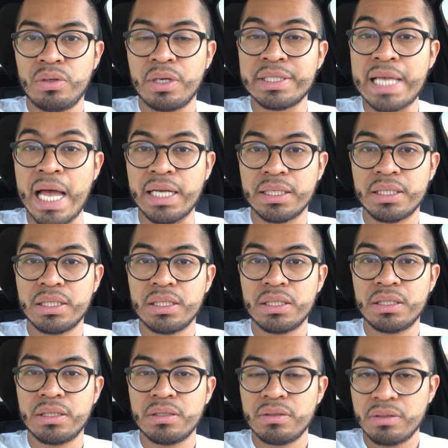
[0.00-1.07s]
attack,
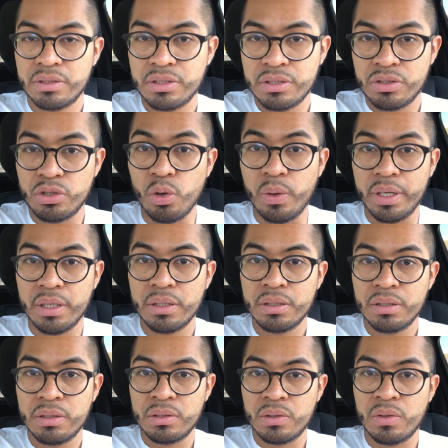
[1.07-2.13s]
do it.
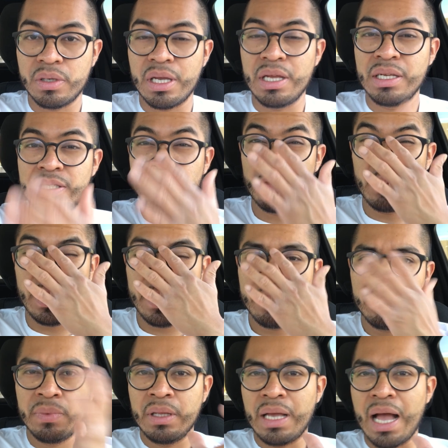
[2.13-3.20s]
Okay, at least for me,
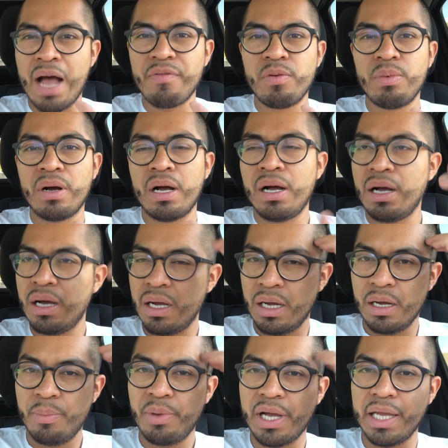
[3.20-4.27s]
I have
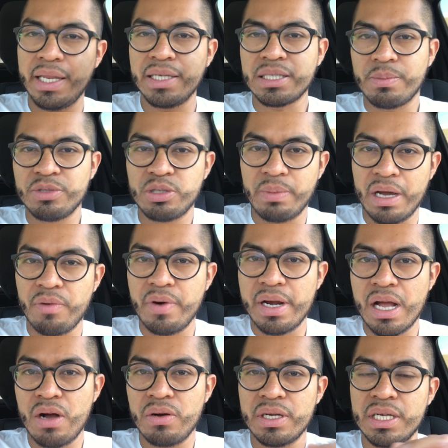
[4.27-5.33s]
a book idea that's coming to mind right
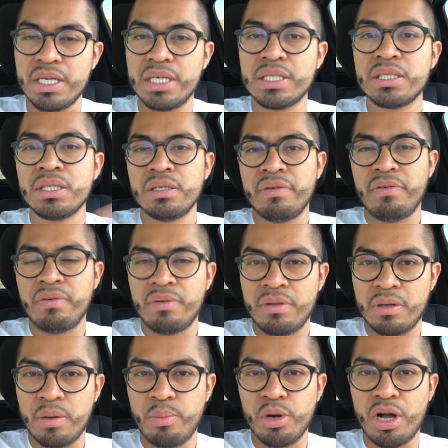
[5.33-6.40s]
now, is
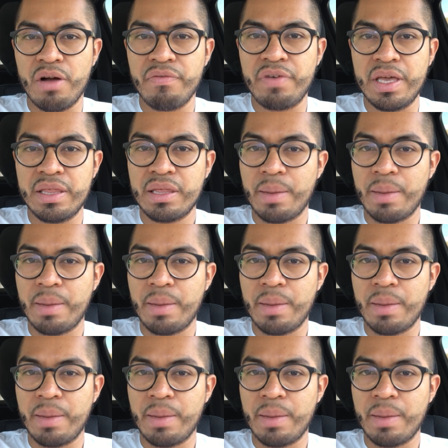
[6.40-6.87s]
a book on faith.